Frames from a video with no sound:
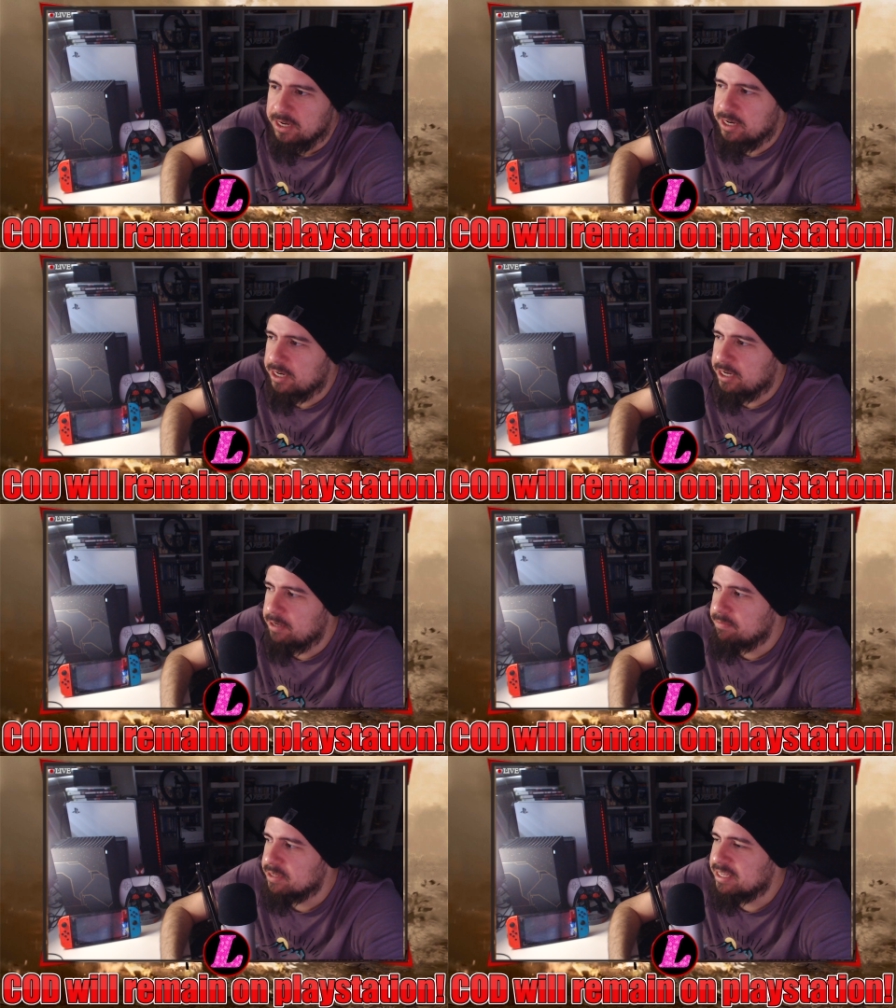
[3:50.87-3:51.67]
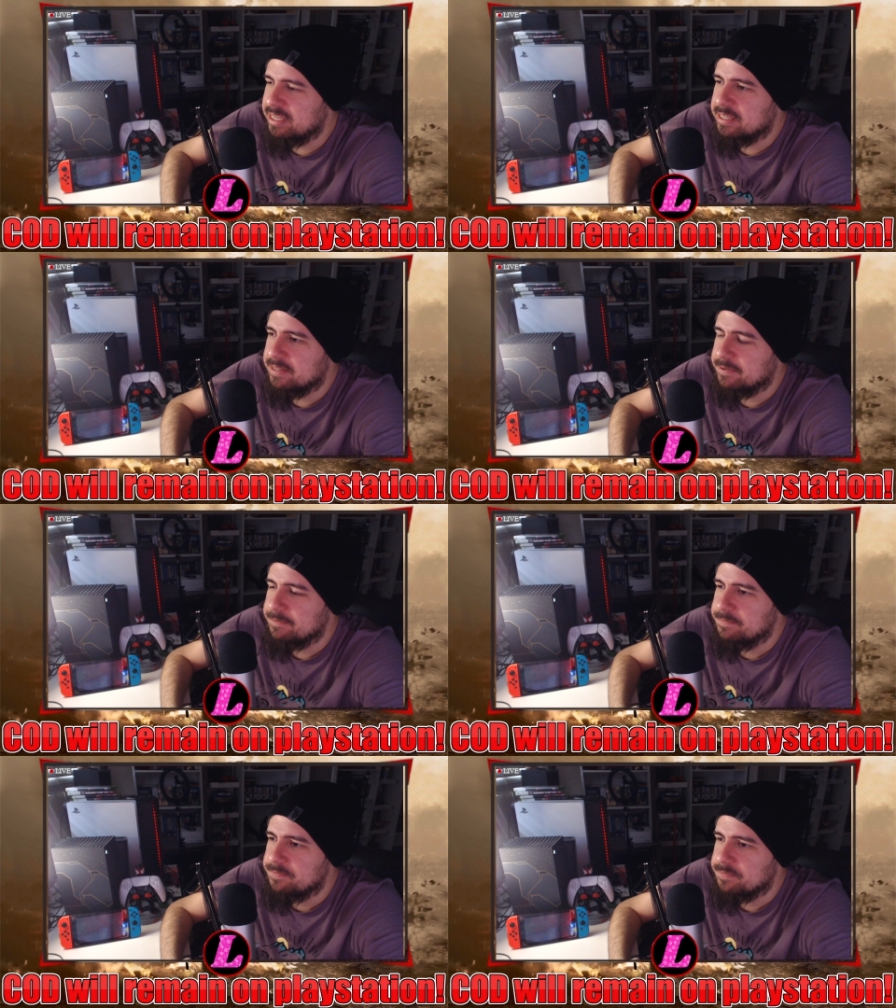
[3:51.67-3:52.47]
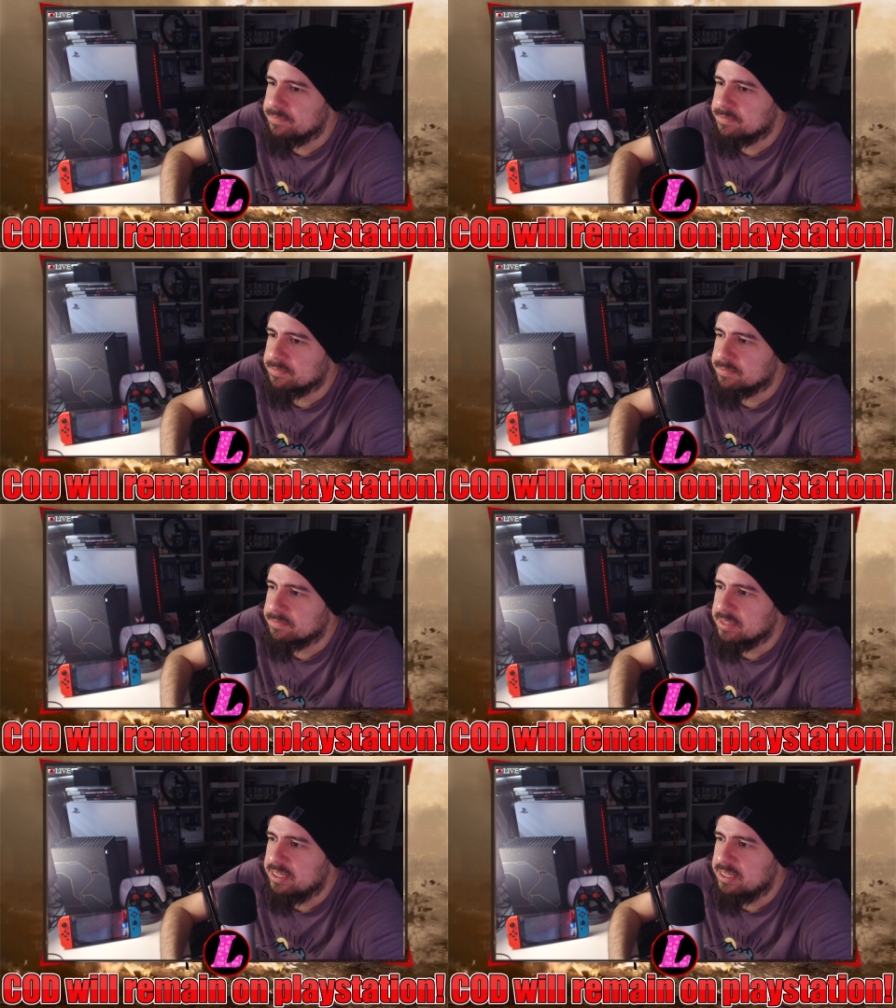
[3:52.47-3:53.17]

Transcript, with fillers: Um, yeah, and, uh, Overwatch.